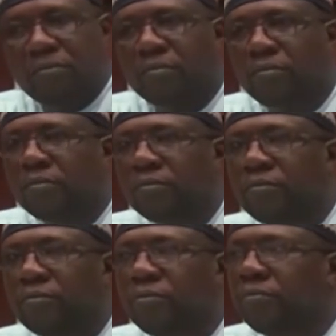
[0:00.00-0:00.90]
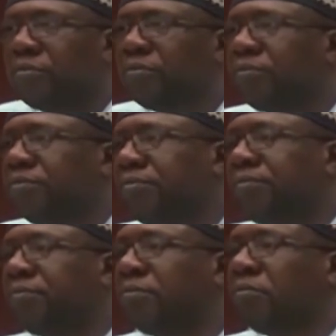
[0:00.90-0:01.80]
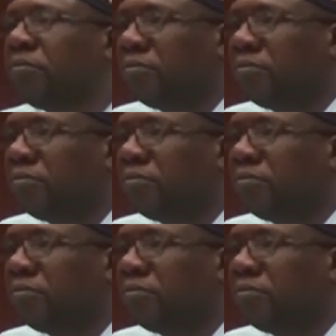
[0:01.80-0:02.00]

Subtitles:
(silent)